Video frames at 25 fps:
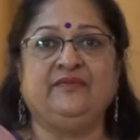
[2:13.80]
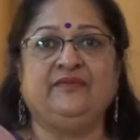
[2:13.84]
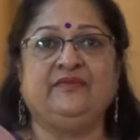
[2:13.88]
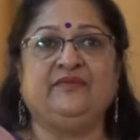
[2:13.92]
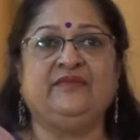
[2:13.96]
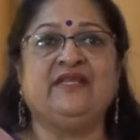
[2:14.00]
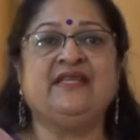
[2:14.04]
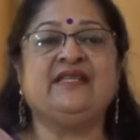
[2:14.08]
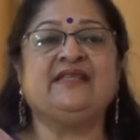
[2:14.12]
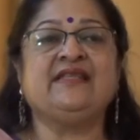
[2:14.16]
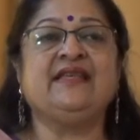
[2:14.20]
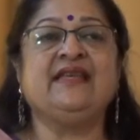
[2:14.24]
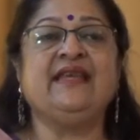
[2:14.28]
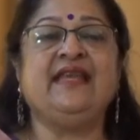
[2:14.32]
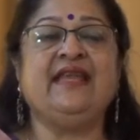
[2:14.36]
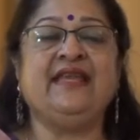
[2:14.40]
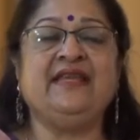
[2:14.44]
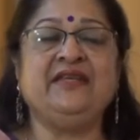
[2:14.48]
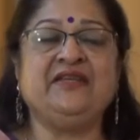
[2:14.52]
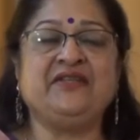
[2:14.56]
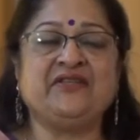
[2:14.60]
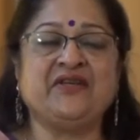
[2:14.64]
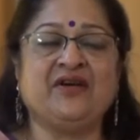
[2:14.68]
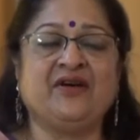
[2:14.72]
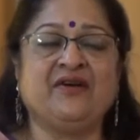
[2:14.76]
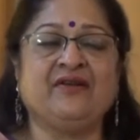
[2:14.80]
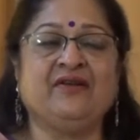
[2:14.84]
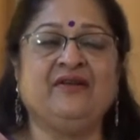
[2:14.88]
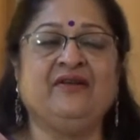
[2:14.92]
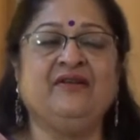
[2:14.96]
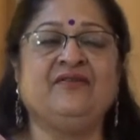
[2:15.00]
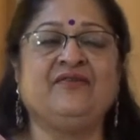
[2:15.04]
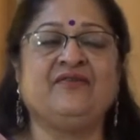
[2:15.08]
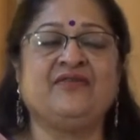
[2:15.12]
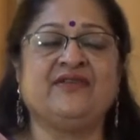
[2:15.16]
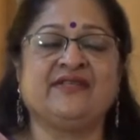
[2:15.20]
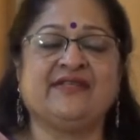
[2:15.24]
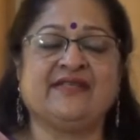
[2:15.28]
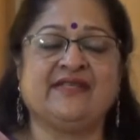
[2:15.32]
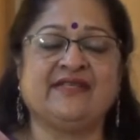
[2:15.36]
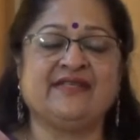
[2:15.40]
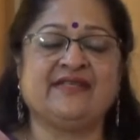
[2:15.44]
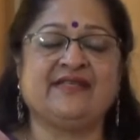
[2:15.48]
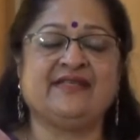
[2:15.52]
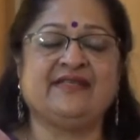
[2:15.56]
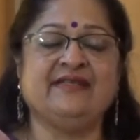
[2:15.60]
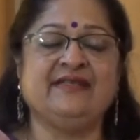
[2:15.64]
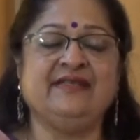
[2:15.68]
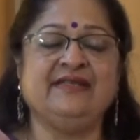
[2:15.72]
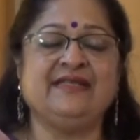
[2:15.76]
There's an internal
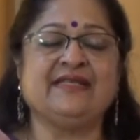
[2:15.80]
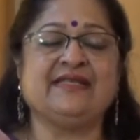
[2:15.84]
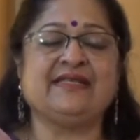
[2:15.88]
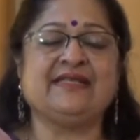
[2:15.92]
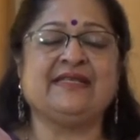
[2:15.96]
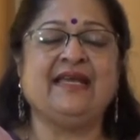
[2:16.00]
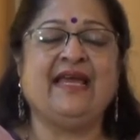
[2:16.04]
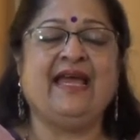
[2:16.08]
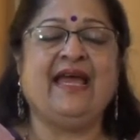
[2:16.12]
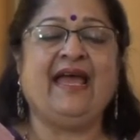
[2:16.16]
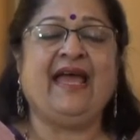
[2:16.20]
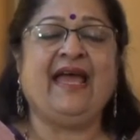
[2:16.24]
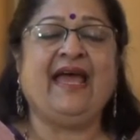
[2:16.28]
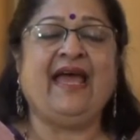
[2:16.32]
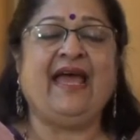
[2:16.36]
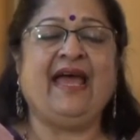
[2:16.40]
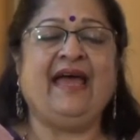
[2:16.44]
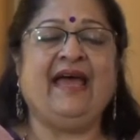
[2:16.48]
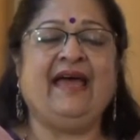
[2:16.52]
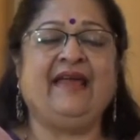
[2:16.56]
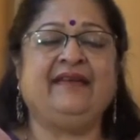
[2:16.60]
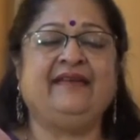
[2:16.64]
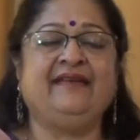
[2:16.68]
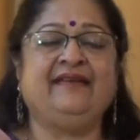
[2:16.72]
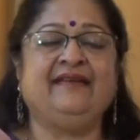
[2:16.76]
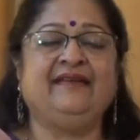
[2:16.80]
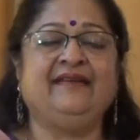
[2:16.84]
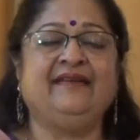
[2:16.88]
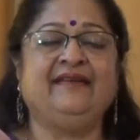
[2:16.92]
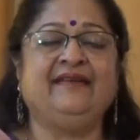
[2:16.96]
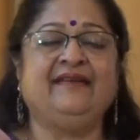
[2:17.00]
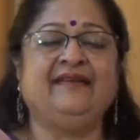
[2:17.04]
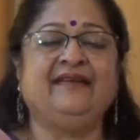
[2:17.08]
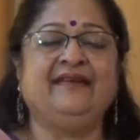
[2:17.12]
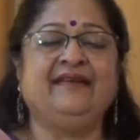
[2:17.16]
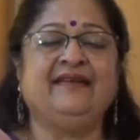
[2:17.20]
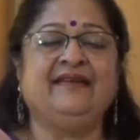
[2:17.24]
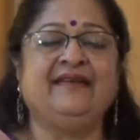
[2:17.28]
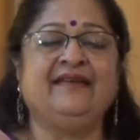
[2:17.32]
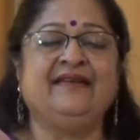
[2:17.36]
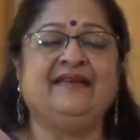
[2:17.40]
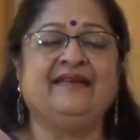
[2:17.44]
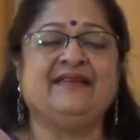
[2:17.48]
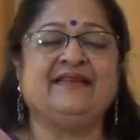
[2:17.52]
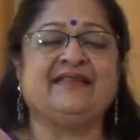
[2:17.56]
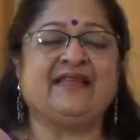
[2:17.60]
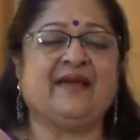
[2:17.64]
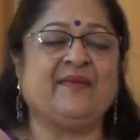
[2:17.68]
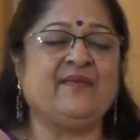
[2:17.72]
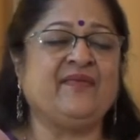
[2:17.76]
resistance, and
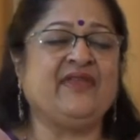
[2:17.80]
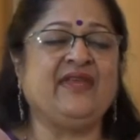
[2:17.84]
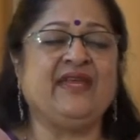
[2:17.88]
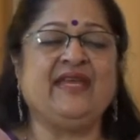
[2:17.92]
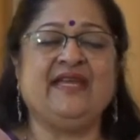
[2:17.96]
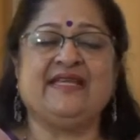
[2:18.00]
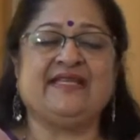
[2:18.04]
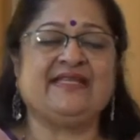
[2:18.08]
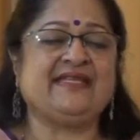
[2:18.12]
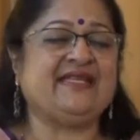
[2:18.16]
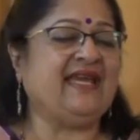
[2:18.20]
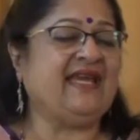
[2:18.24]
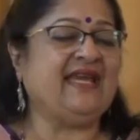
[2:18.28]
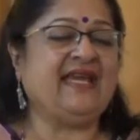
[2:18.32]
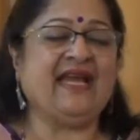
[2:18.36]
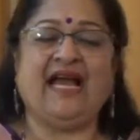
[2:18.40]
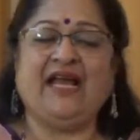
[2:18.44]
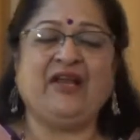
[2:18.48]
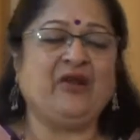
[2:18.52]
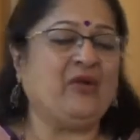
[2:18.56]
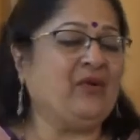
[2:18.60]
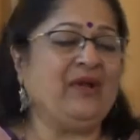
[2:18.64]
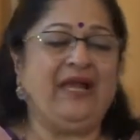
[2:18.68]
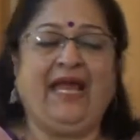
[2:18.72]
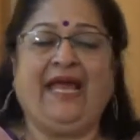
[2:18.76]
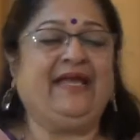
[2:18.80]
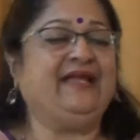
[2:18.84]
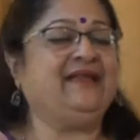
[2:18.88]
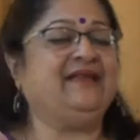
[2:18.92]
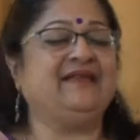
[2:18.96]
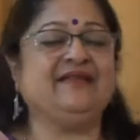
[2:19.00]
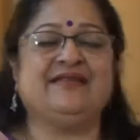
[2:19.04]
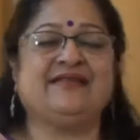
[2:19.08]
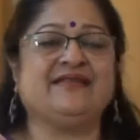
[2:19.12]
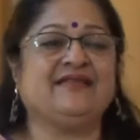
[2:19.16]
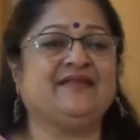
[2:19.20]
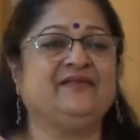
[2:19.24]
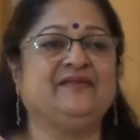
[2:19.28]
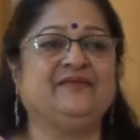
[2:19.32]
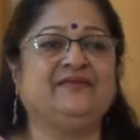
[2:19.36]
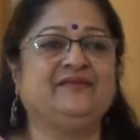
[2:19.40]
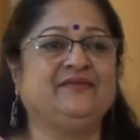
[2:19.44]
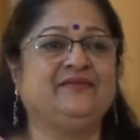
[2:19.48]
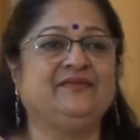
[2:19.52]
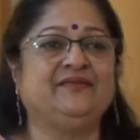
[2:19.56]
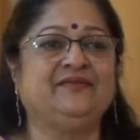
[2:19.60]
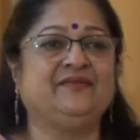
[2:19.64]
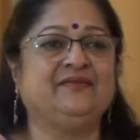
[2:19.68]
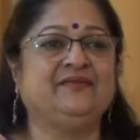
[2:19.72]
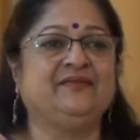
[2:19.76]
something is saying, I don't like this.
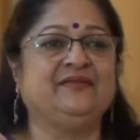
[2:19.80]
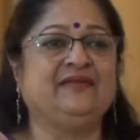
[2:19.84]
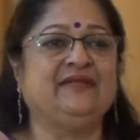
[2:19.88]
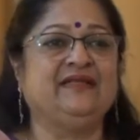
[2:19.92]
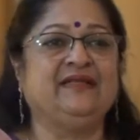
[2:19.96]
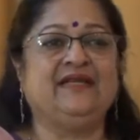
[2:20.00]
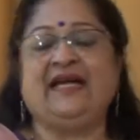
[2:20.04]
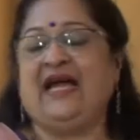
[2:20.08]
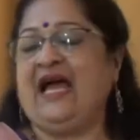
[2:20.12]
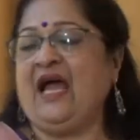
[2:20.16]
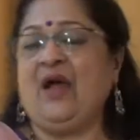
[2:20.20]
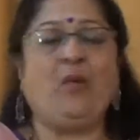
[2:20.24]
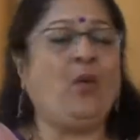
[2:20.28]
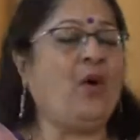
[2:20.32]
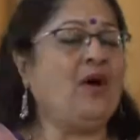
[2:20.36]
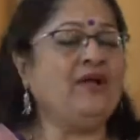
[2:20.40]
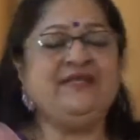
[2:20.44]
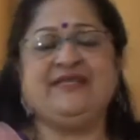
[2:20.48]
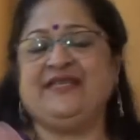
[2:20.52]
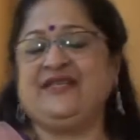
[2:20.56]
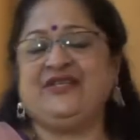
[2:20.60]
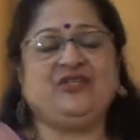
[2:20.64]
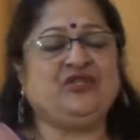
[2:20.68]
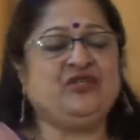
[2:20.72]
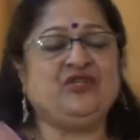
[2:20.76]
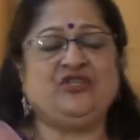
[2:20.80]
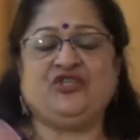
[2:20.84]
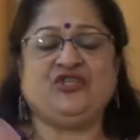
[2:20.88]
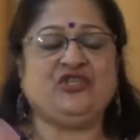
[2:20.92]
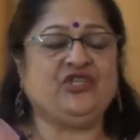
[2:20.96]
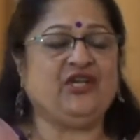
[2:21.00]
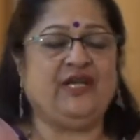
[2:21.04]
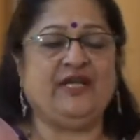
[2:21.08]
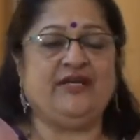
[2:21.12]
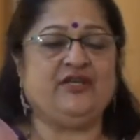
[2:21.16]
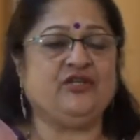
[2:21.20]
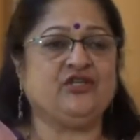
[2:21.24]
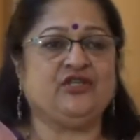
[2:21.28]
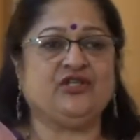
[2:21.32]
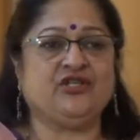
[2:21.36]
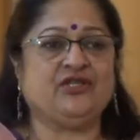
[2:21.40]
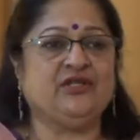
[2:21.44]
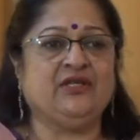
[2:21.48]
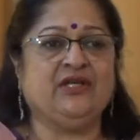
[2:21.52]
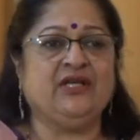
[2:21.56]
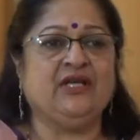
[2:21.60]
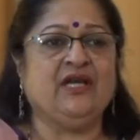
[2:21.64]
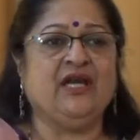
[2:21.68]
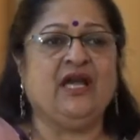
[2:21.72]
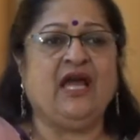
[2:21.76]
I want it to change.
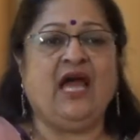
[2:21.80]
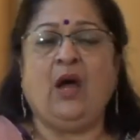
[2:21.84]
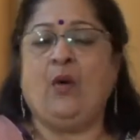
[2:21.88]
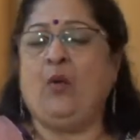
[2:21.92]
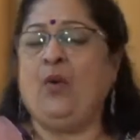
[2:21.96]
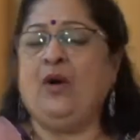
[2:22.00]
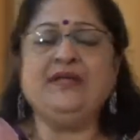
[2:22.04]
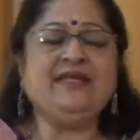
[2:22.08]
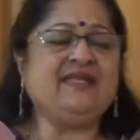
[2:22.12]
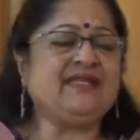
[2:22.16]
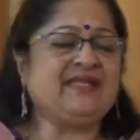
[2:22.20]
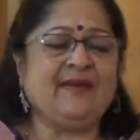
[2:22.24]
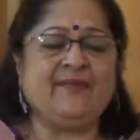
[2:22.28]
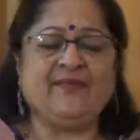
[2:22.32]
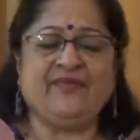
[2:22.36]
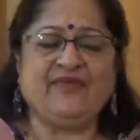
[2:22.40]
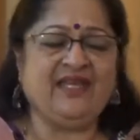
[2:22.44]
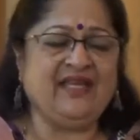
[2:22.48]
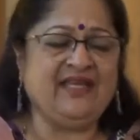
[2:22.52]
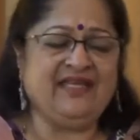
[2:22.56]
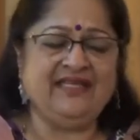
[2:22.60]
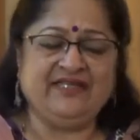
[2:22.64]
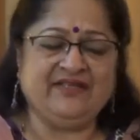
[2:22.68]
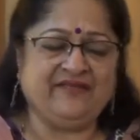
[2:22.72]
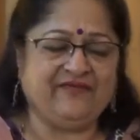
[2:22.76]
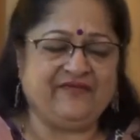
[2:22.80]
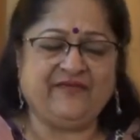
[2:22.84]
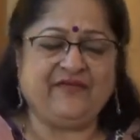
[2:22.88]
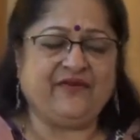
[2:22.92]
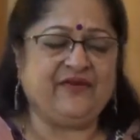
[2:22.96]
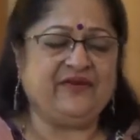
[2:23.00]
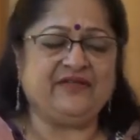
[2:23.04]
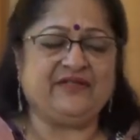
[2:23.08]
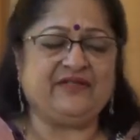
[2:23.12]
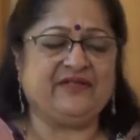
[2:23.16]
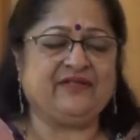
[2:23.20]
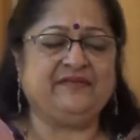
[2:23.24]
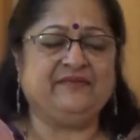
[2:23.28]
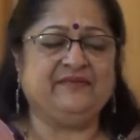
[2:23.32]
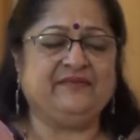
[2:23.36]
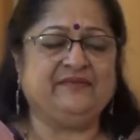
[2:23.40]
I want something different.